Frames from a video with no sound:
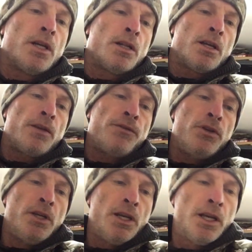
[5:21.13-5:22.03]
like if you
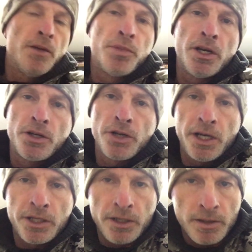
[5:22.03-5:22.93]
need to get
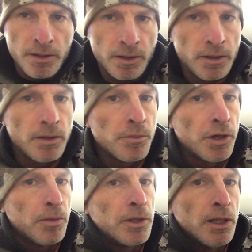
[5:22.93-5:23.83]
penetration,
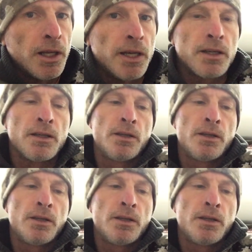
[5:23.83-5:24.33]
probably like